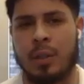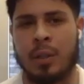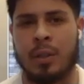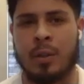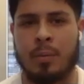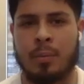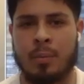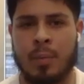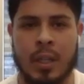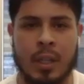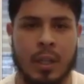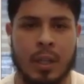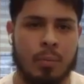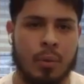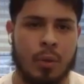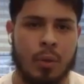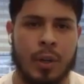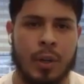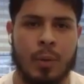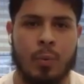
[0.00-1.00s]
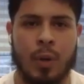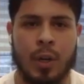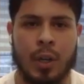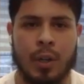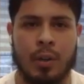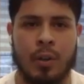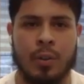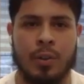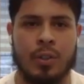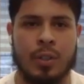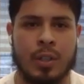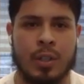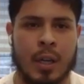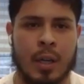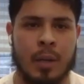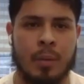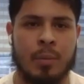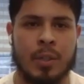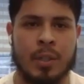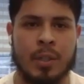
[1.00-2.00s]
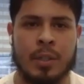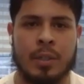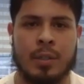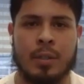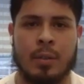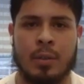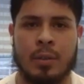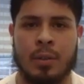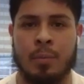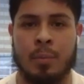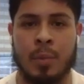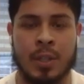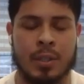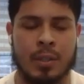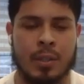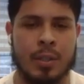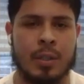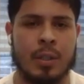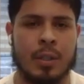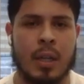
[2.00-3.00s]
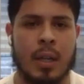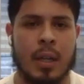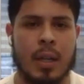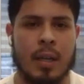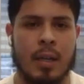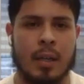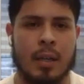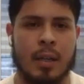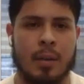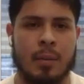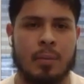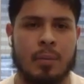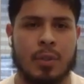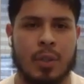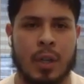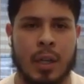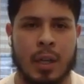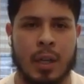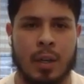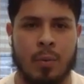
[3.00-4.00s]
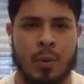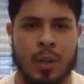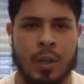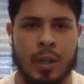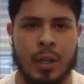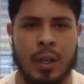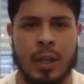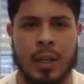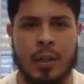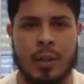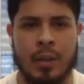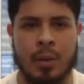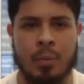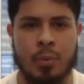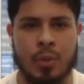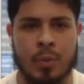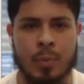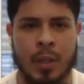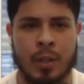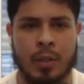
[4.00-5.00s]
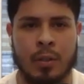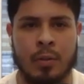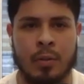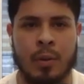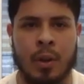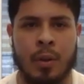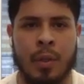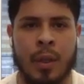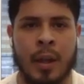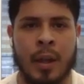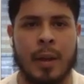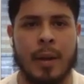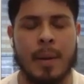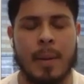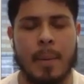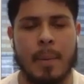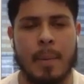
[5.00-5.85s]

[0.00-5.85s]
you know being employed and working on your side business or your business um, so i kind of wanted to get your perspective on that